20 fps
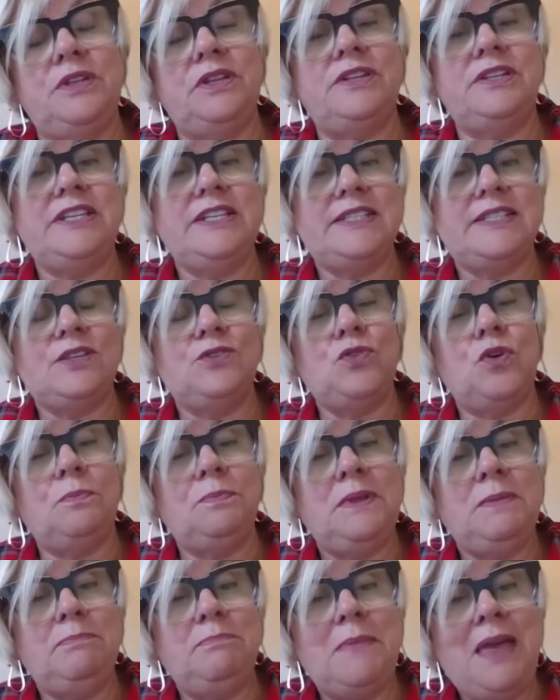their needs are
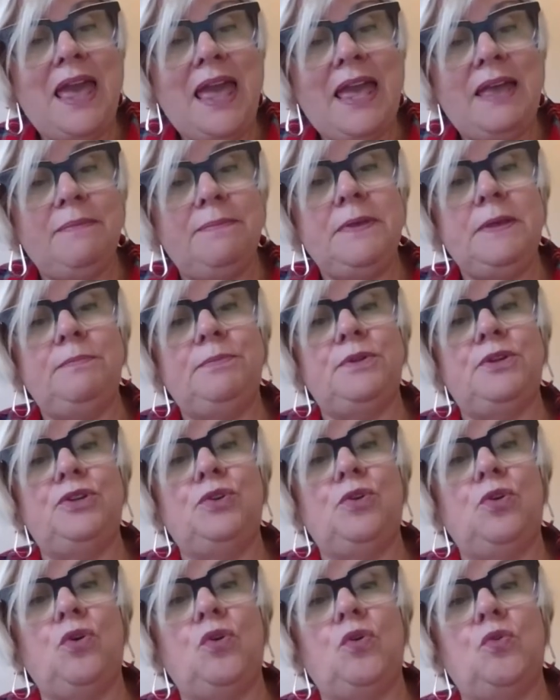not being met. People are
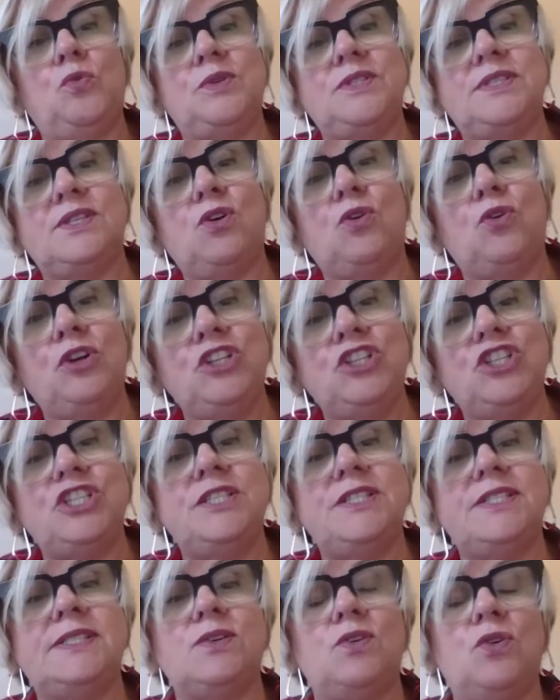not always
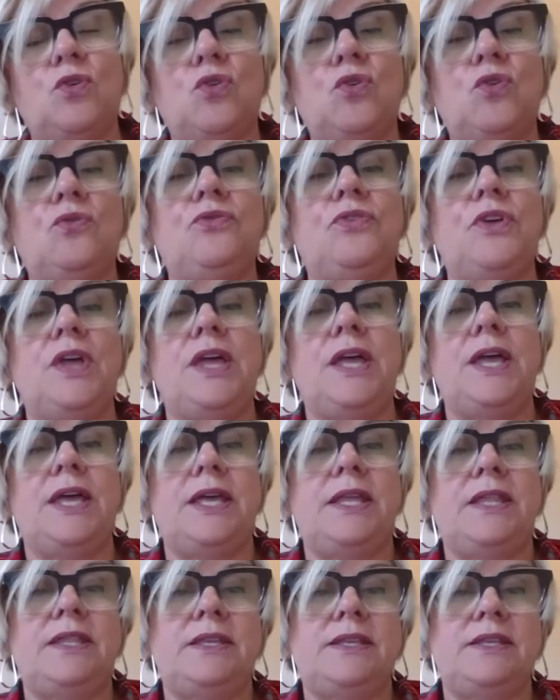conscious of
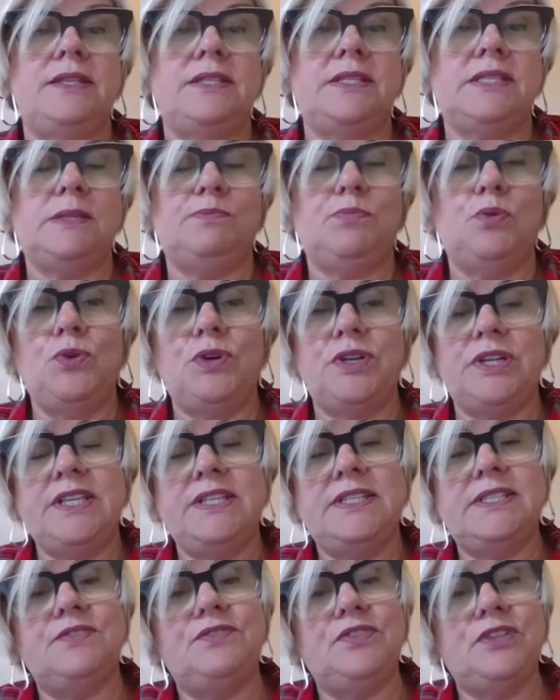the support
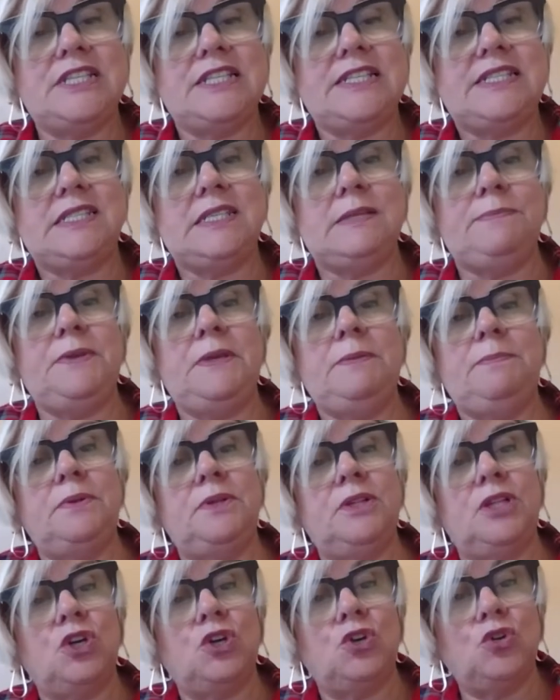needs of autistic
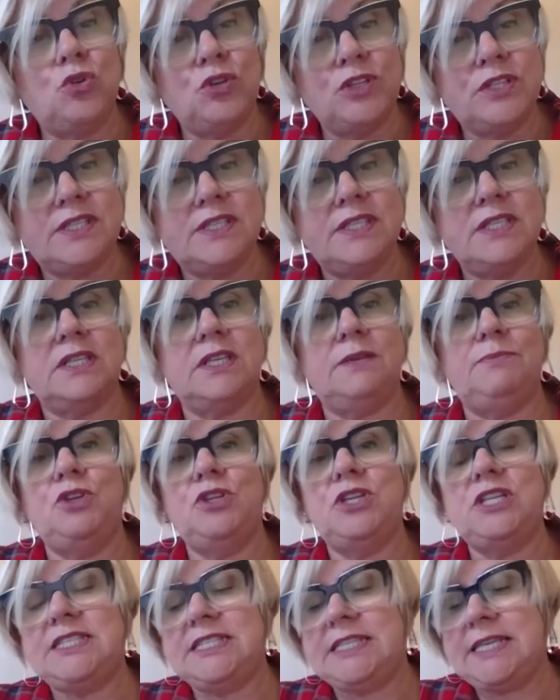people across the
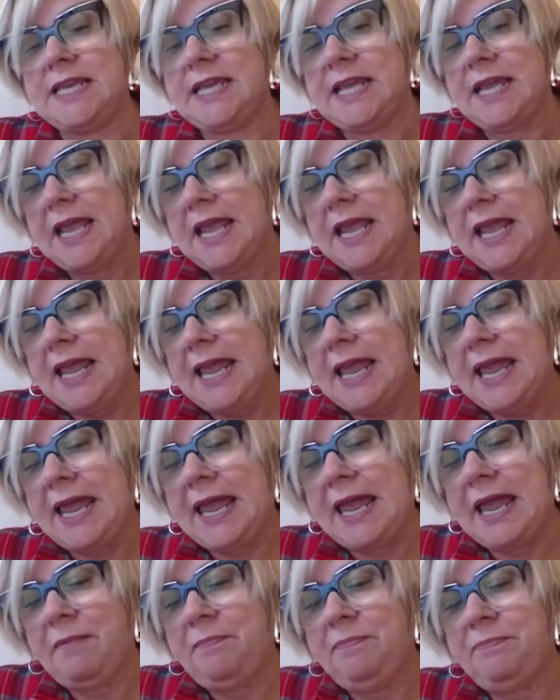community.
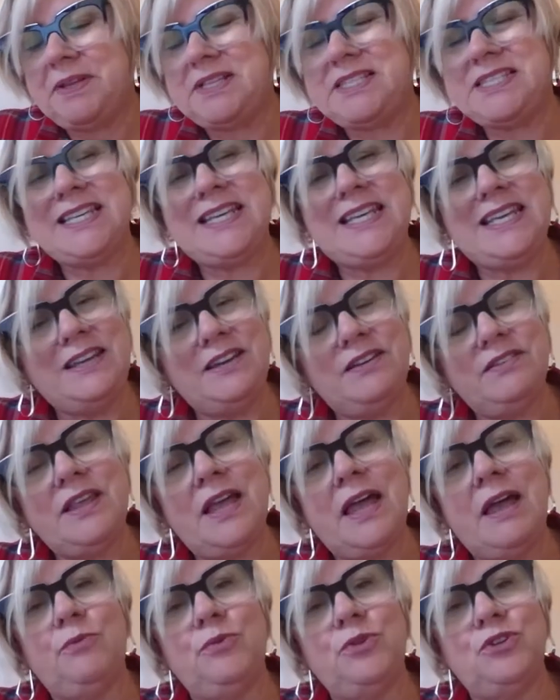But to hear
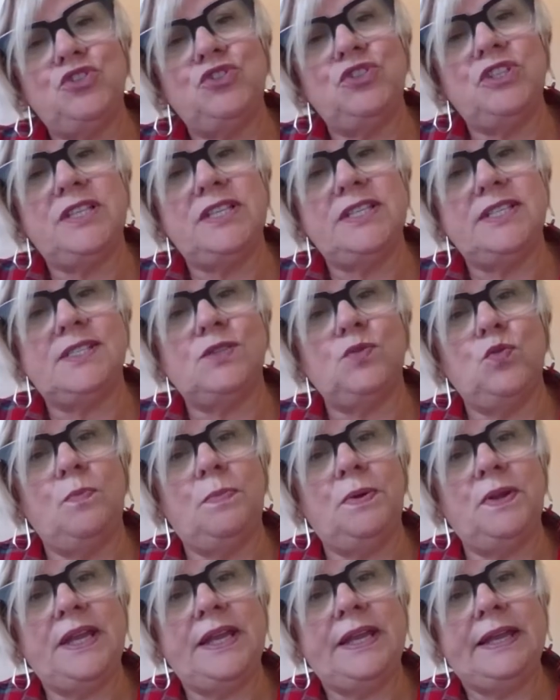that was really
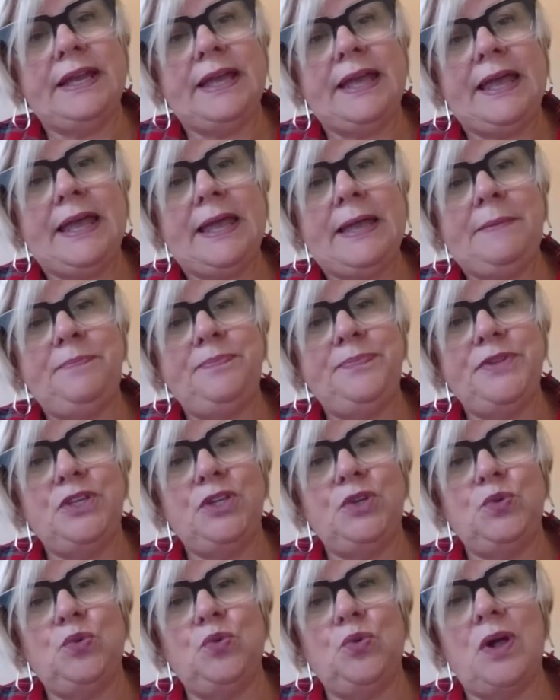sobering.
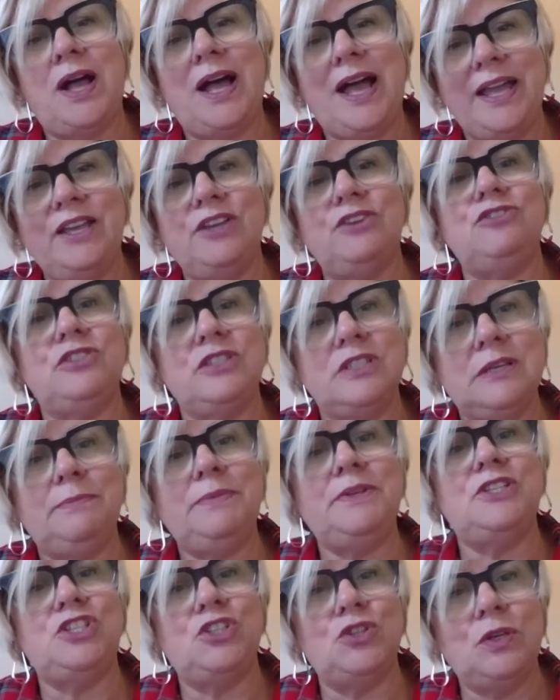I could really
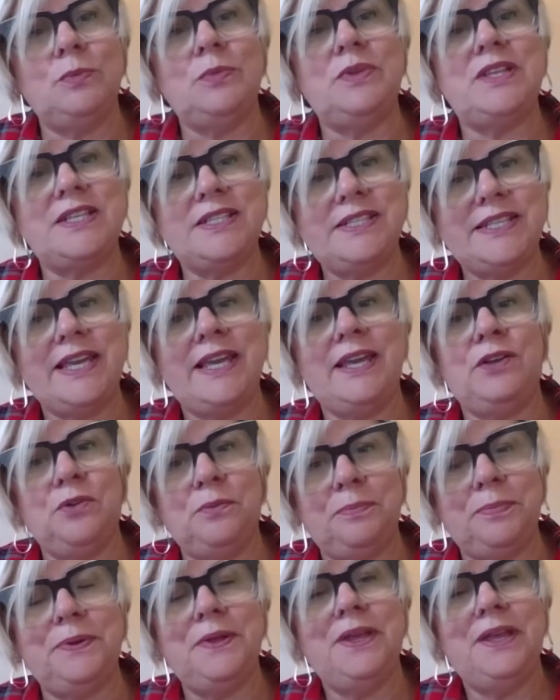have been doing with this
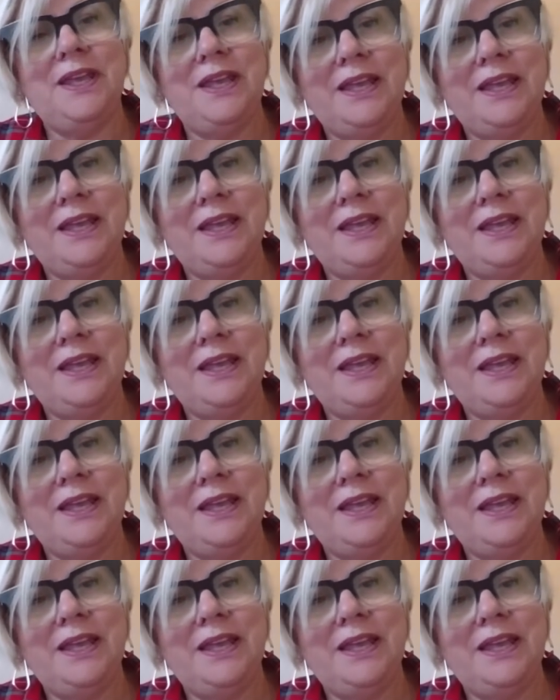help